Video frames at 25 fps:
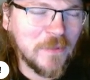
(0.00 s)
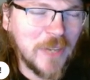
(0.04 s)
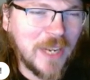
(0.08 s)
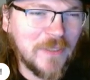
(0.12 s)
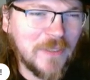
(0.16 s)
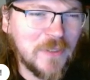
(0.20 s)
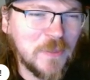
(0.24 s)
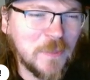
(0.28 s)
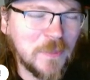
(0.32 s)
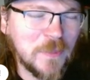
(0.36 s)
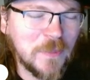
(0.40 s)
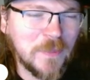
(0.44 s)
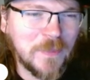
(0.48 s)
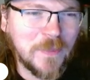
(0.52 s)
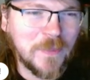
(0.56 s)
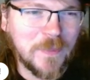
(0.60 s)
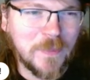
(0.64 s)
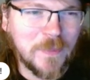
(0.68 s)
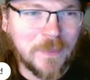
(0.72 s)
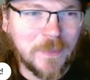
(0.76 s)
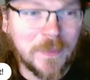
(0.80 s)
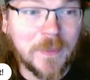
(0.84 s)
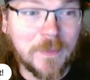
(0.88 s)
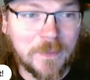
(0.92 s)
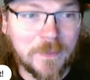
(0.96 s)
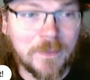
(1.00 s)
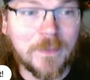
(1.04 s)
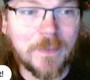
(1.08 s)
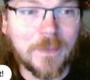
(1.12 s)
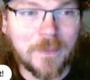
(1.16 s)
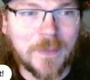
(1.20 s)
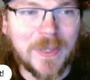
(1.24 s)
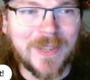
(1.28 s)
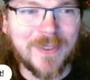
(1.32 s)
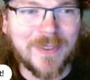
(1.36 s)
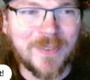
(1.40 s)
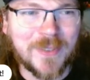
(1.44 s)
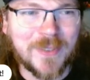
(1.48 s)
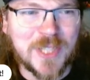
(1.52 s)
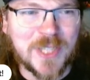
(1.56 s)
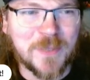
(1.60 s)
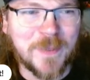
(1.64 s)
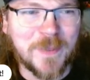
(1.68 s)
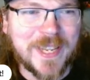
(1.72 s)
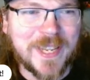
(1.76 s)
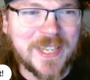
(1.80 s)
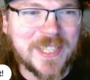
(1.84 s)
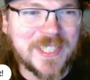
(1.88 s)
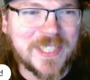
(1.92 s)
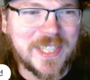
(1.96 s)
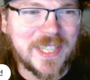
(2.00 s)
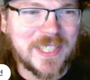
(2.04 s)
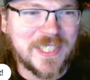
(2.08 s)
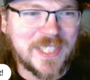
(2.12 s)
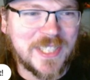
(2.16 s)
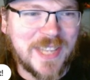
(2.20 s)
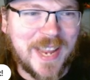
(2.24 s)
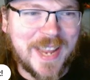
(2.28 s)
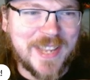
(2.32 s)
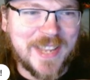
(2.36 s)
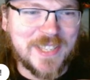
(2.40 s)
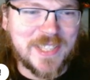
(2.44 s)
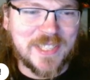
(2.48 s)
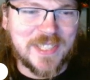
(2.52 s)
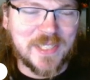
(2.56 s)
Ralph's, despite his size,